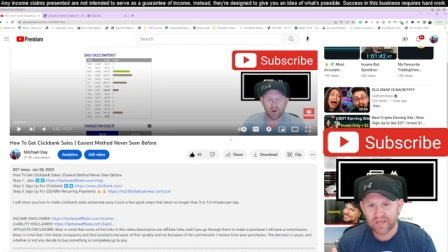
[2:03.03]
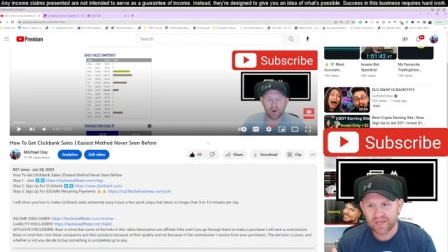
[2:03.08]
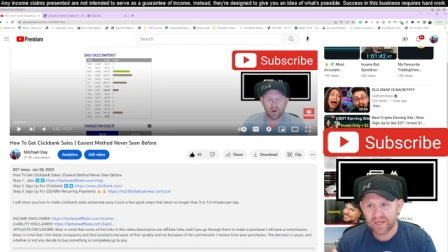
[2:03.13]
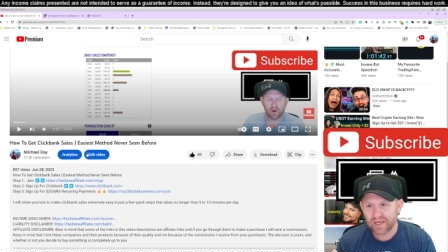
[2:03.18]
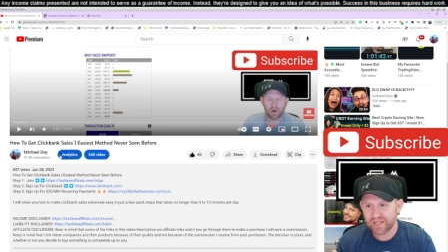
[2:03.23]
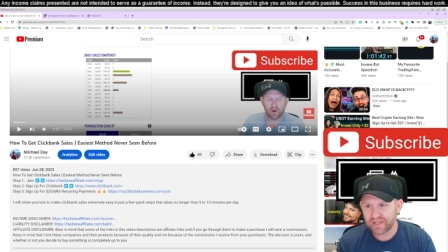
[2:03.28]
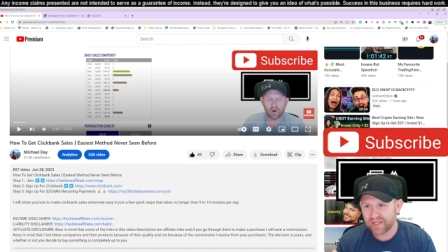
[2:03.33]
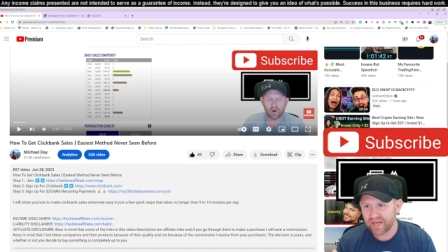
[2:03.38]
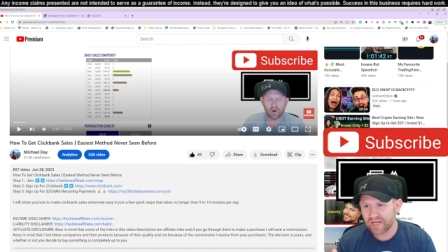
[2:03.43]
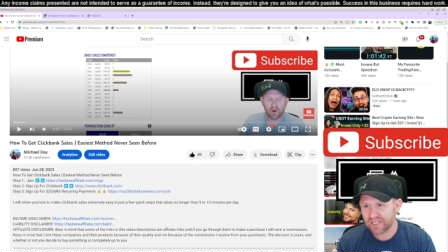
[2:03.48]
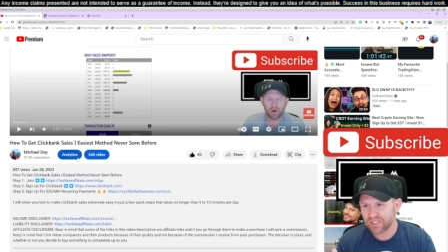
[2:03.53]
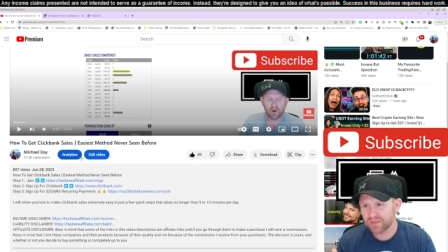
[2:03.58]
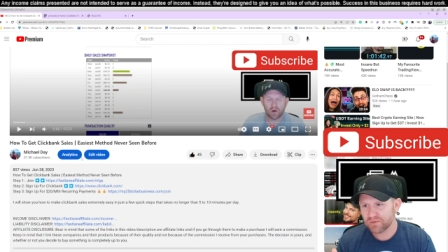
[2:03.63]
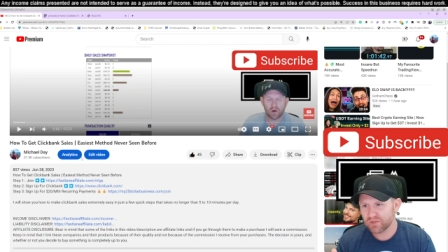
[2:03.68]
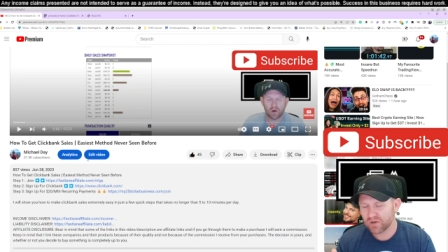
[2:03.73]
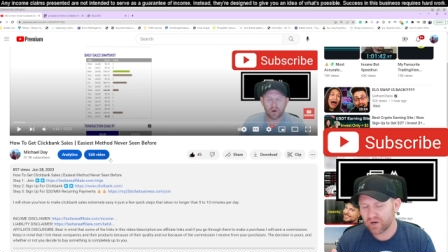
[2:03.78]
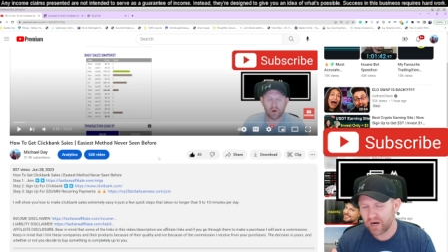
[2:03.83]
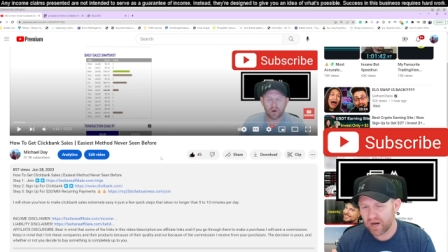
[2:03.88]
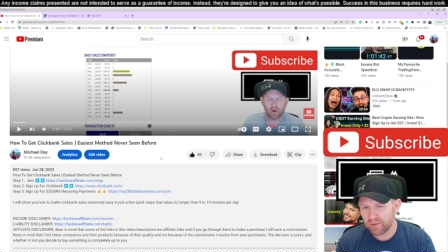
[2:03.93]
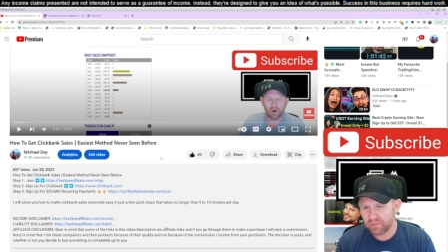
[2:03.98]
Hit that
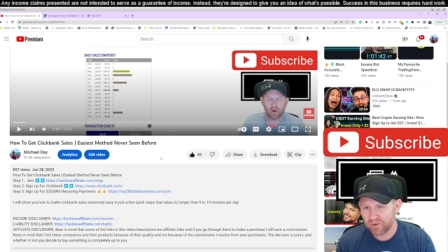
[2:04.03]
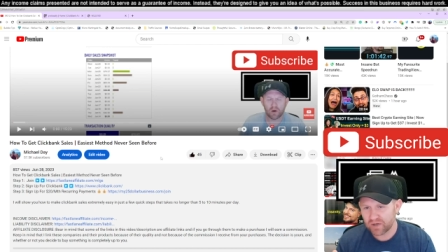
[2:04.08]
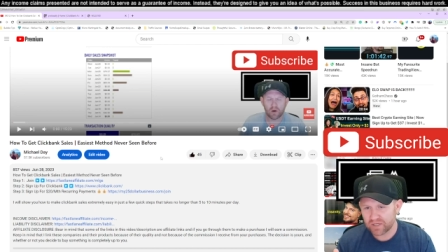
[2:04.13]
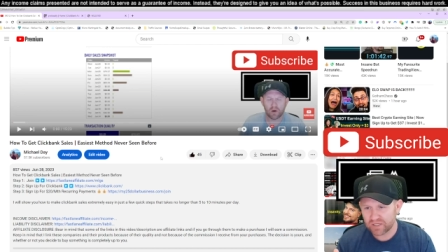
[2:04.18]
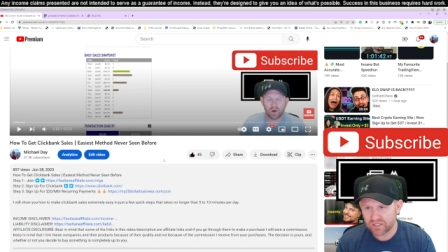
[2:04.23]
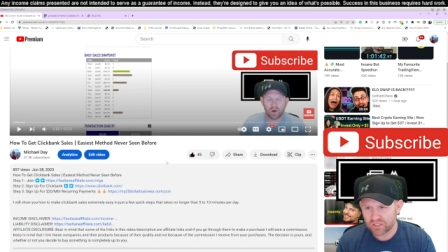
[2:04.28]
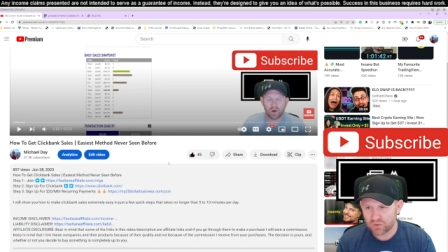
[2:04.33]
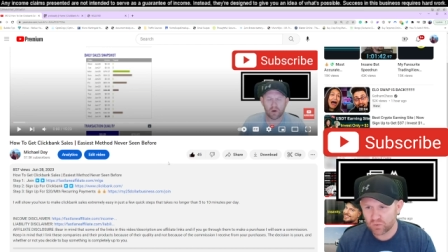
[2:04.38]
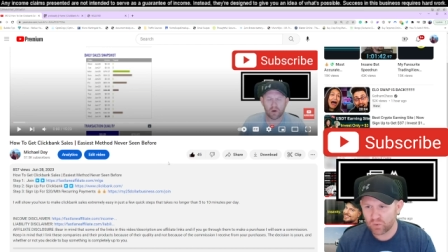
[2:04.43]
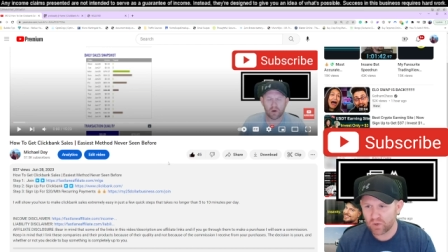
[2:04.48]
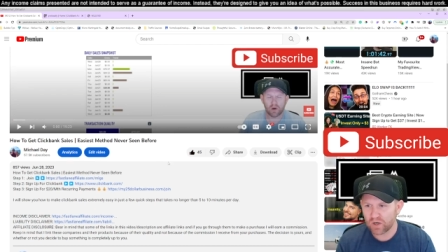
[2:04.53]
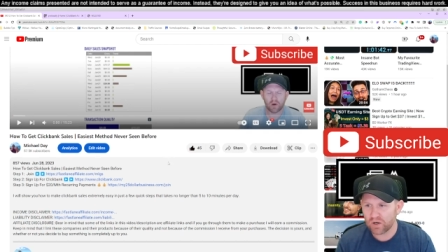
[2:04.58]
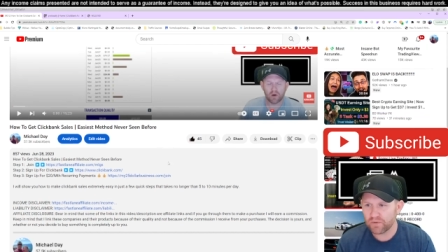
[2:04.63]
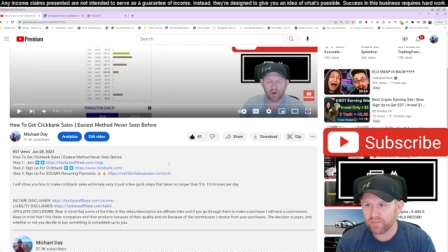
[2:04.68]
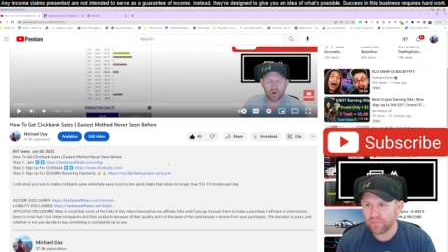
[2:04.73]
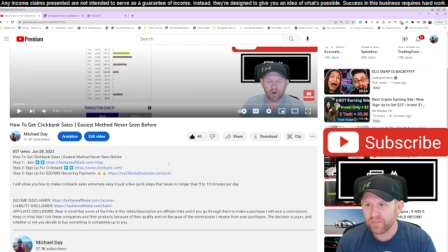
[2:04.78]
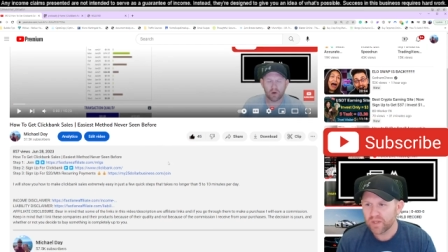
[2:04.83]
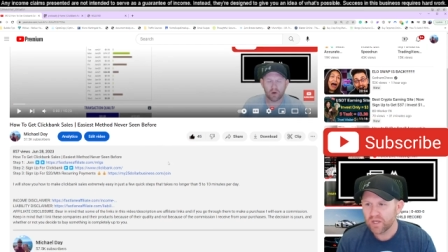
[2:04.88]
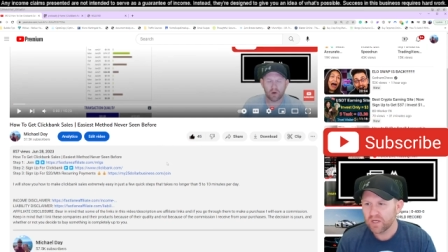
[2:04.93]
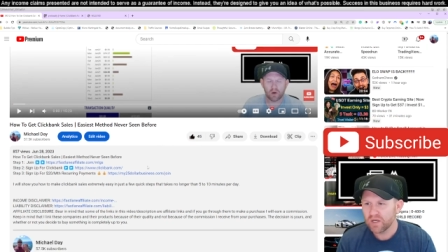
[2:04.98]
subscribe button as
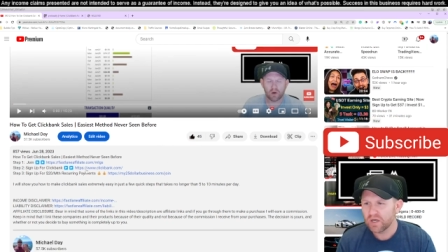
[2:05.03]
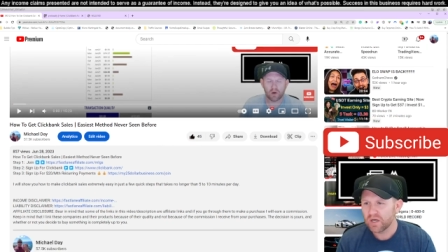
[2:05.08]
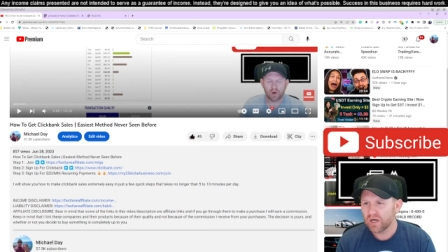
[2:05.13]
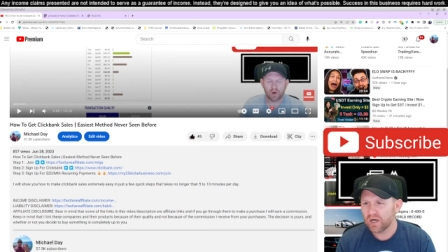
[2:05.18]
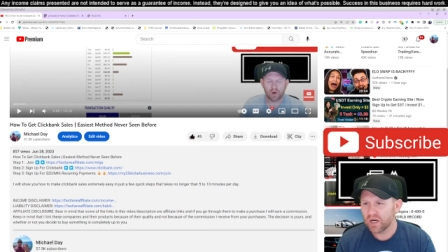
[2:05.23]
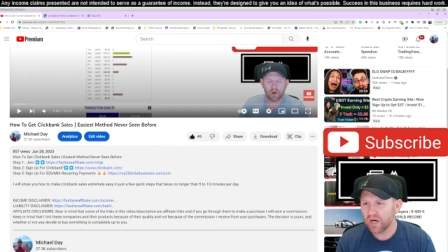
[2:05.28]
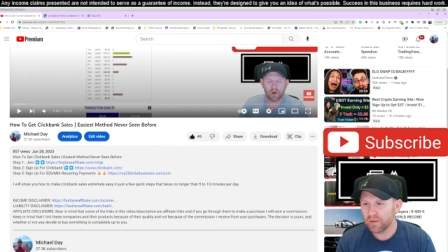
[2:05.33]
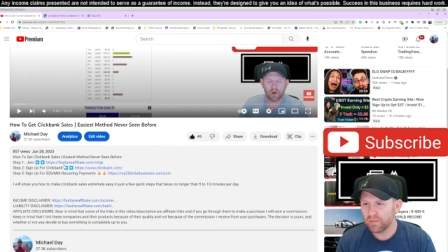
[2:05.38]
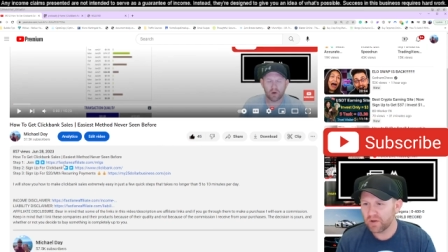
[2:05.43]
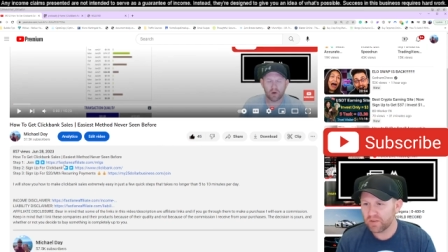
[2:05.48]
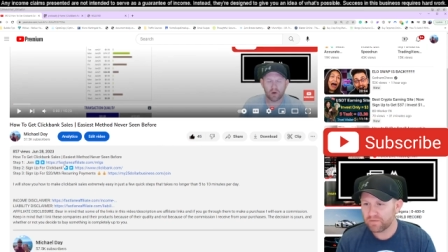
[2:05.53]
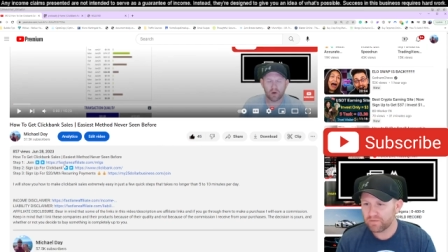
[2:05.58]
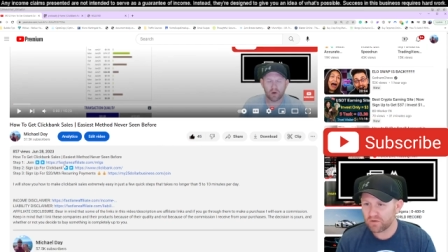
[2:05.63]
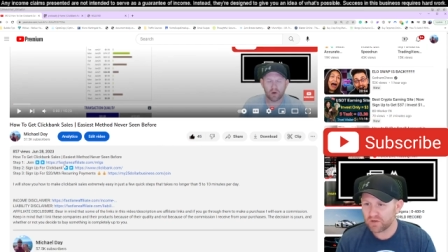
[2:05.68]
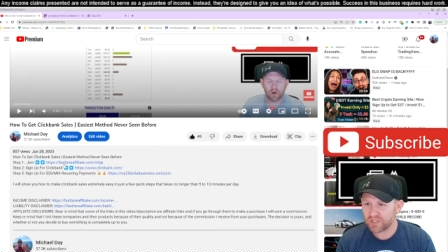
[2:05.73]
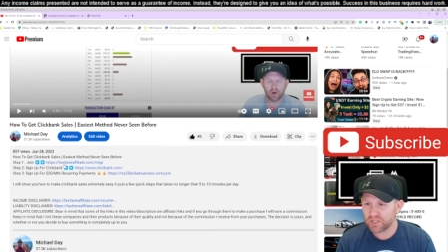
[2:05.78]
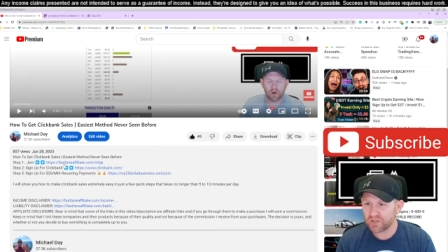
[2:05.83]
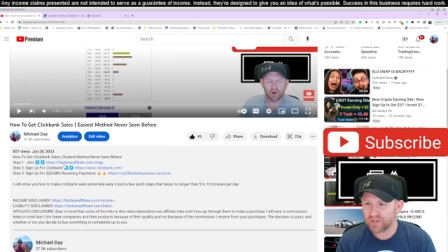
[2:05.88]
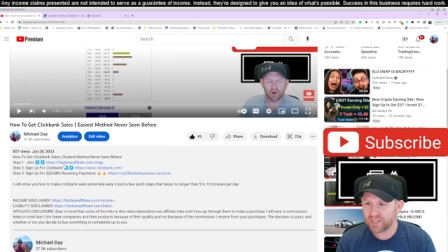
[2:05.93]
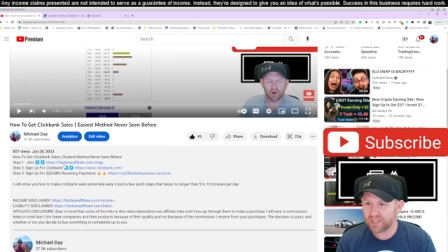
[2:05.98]
well. Uh, but the
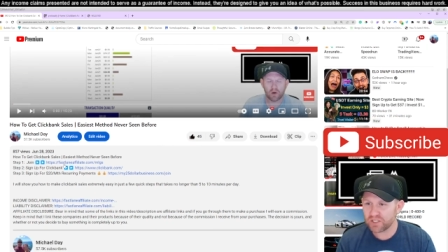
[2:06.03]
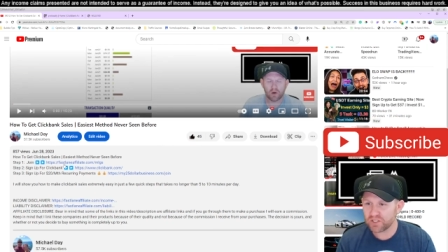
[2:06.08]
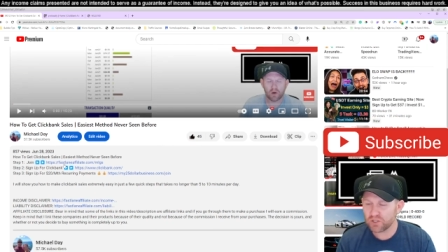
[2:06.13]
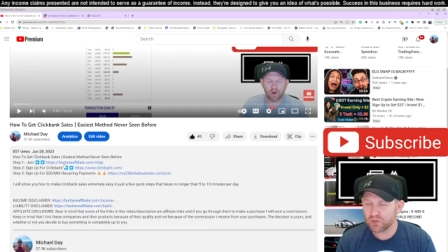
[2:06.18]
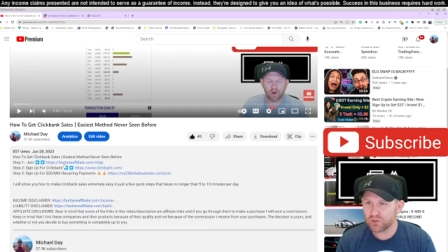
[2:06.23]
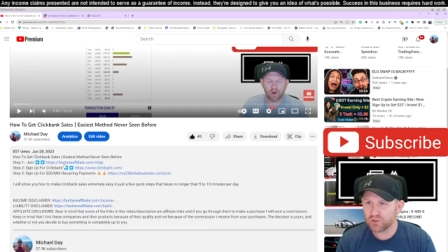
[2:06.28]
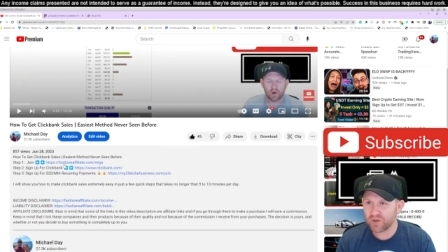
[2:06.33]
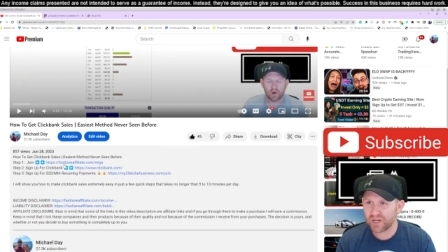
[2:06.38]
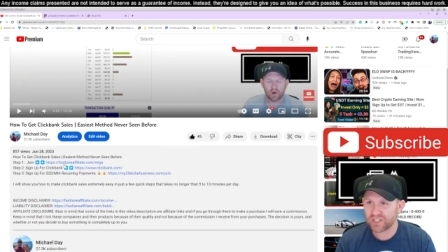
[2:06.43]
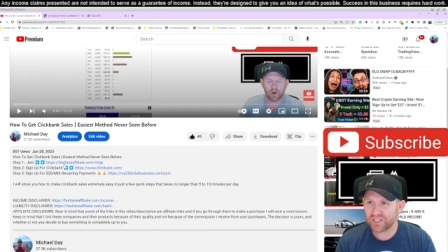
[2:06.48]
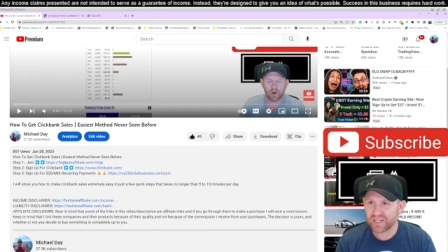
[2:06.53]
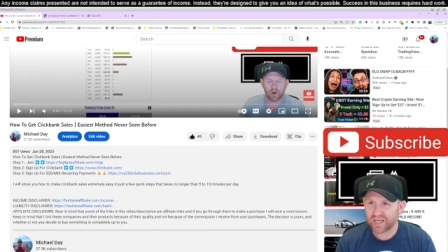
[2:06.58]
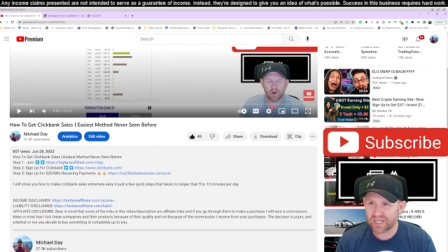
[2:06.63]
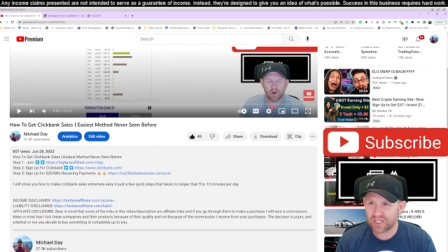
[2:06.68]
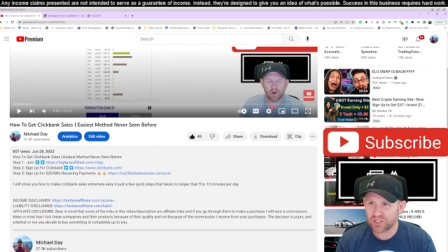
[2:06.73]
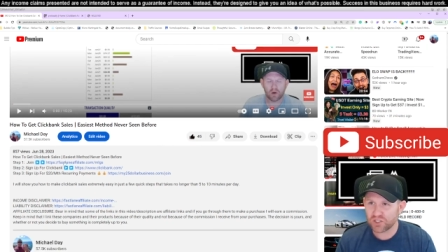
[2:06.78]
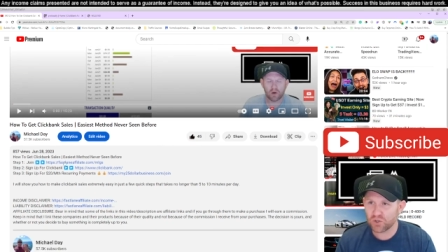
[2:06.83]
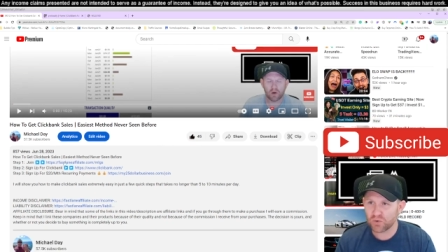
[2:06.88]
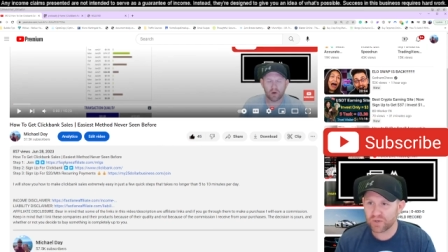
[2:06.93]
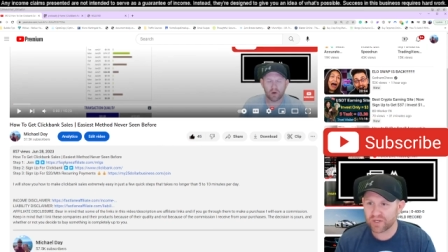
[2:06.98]
first thing you need to do is you actually got
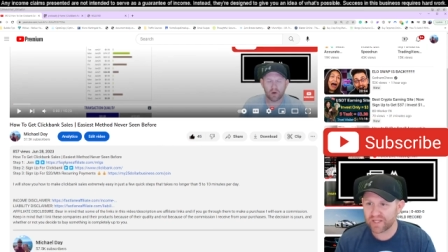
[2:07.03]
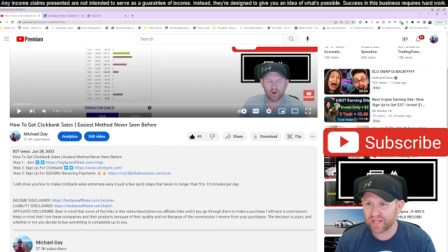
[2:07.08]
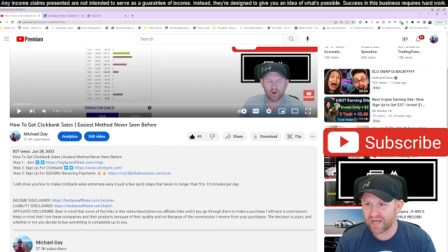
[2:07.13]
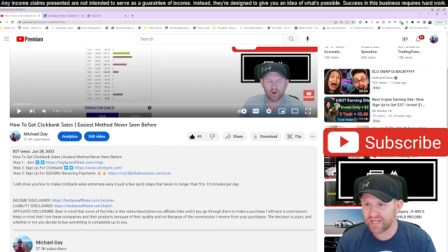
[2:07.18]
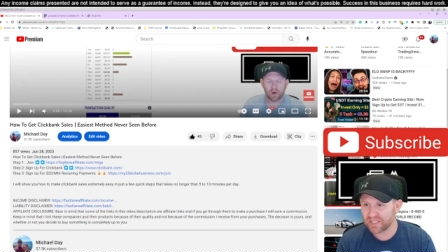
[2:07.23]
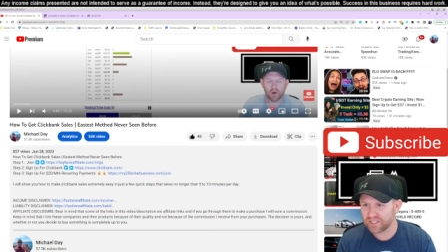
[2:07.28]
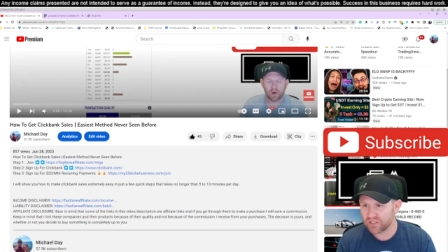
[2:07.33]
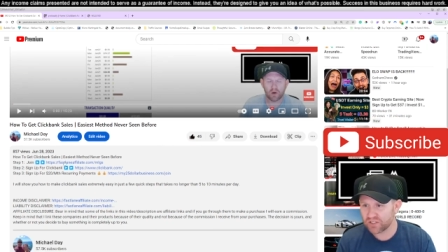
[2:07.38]
to join that